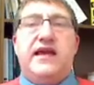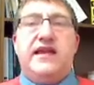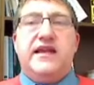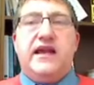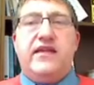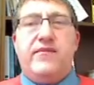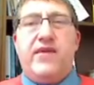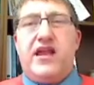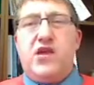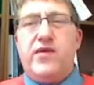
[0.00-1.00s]

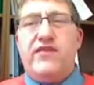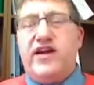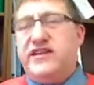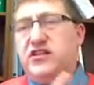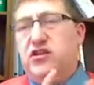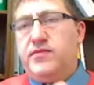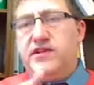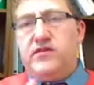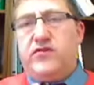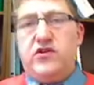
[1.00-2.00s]
And you may find it a little
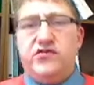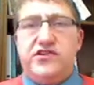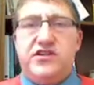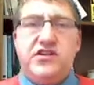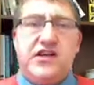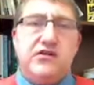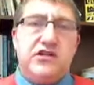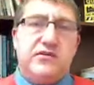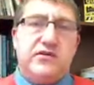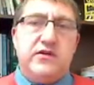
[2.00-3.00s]
bit difficult to
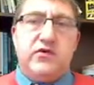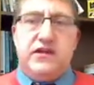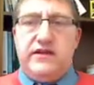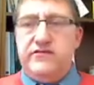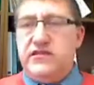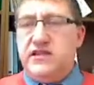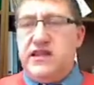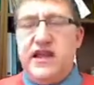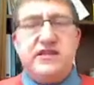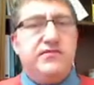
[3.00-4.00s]
distinguish between one level and
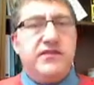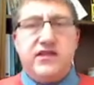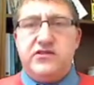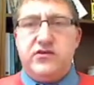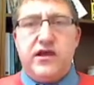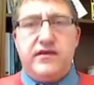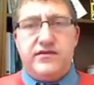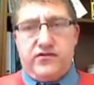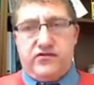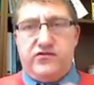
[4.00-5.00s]
the next, but that's okay.
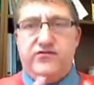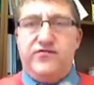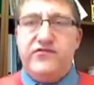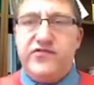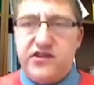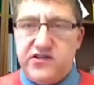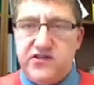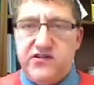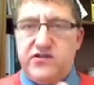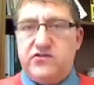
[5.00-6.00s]
So do the
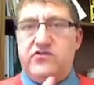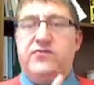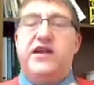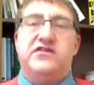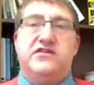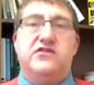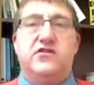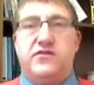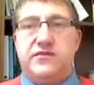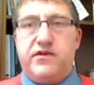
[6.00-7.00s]
physicians and so do the patients.
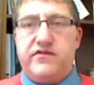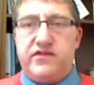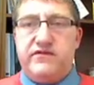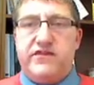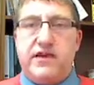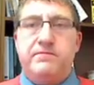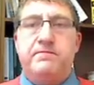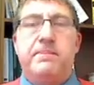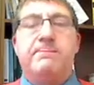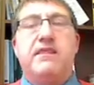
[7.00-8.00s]
So it's perfectly fine.
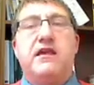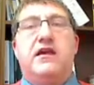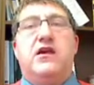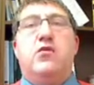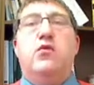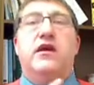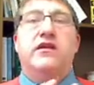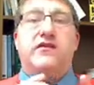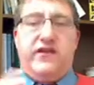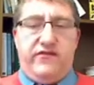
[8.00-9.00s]

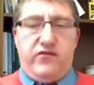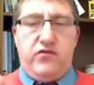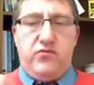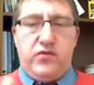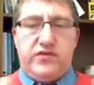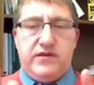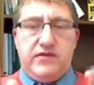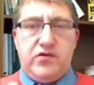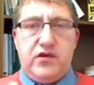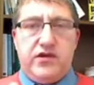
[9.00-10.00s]
What, therefore, we
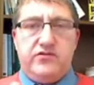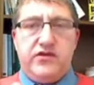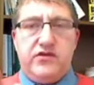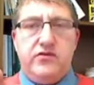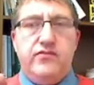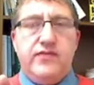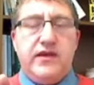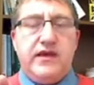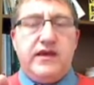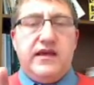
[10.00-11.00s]
simply want you to do
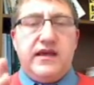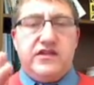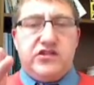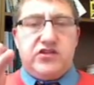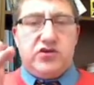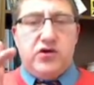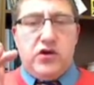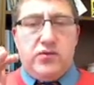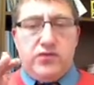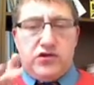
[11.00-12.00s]
is to
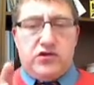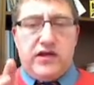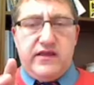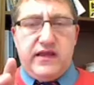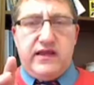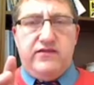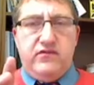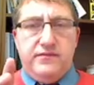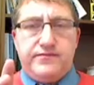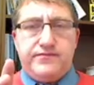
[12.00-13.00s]
portray that
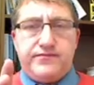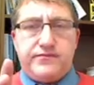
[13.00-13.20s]
level